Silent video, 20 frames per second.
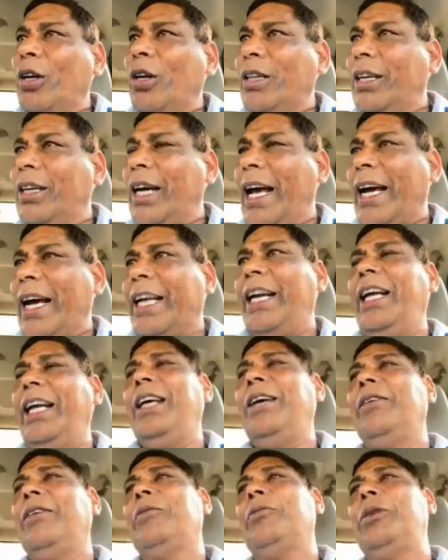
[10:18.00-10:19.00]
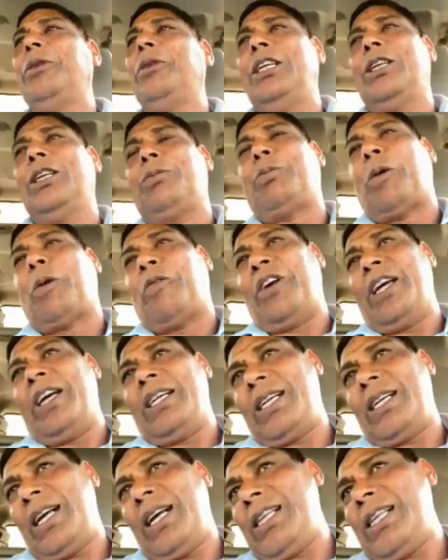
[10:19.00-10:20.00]
agri business
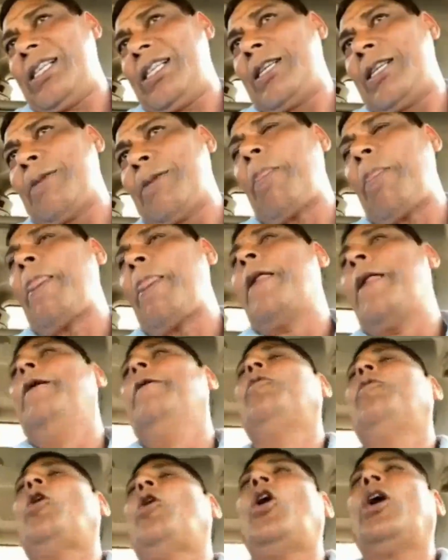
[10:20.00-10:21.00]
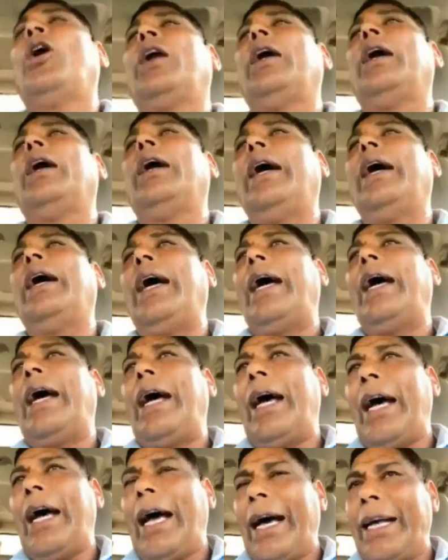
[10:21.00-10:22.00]
professionals, for
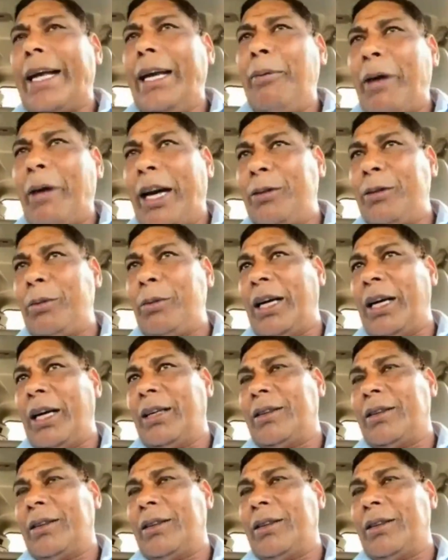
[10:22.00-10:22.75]
agri management